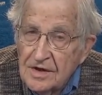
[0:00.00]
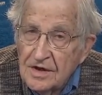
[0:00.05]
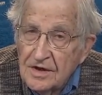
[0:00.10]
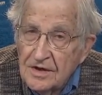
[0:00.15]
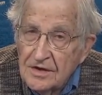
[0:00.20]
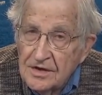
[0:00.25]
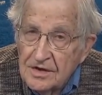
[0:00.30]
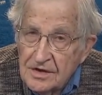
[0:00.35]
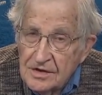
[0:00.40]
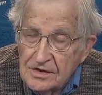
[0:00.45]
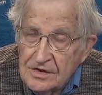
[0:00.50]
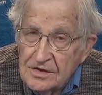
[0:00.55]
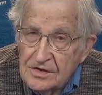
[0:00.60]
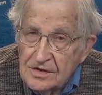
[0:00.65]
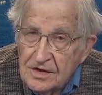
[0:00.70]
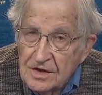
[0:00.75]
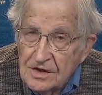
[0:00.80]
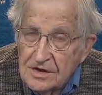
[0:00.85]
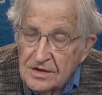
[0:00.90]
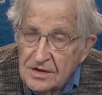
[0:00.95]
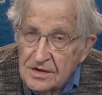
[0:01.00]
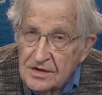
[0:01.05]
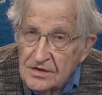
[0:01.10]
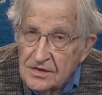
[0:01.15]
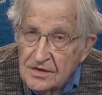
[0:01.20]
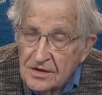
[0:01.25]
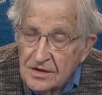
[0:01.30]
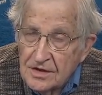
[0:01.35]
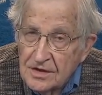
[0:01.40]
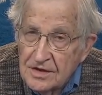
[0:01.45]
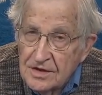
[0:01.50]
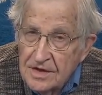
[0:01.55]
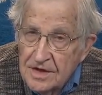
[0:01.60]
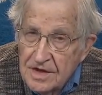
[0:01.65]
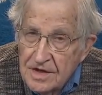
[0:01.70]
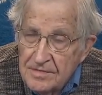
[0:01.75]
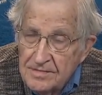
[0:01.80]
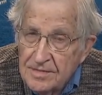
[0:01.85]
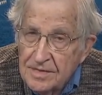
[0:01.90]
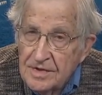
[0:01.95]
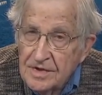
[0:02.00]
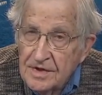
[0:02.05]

These are deep